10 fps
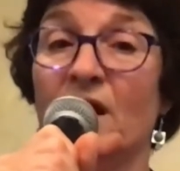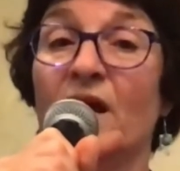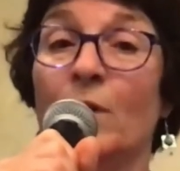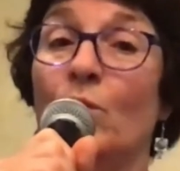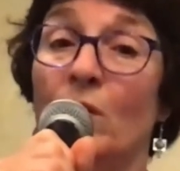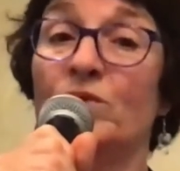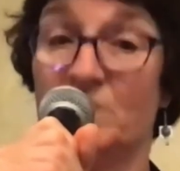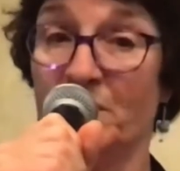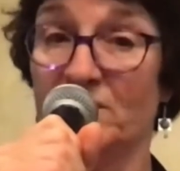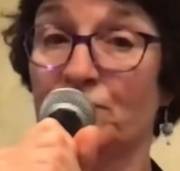and what was
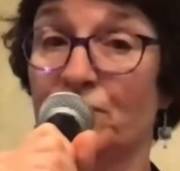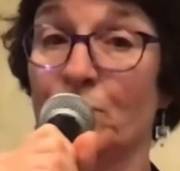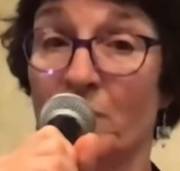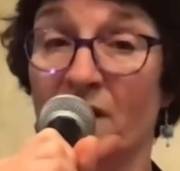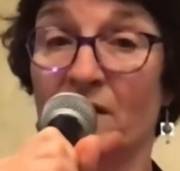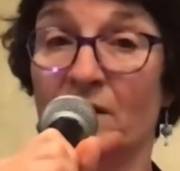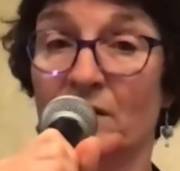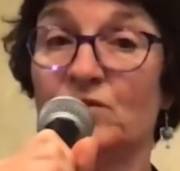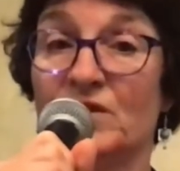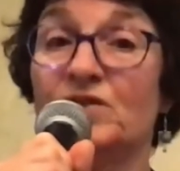best for me,
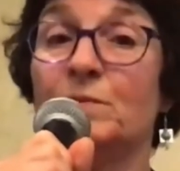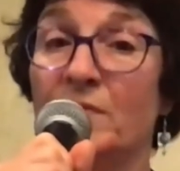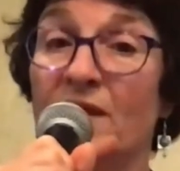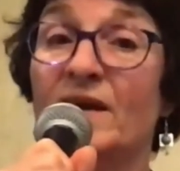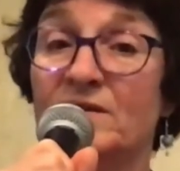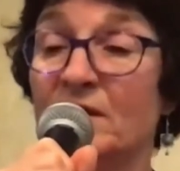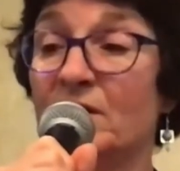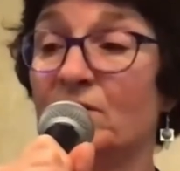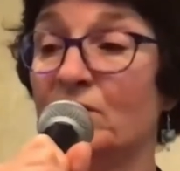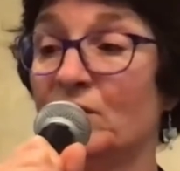just me as an
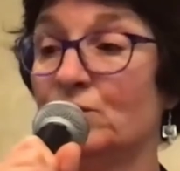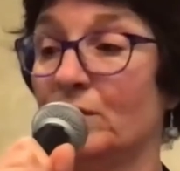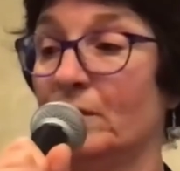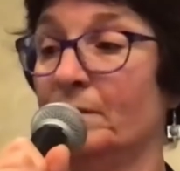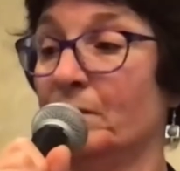individual.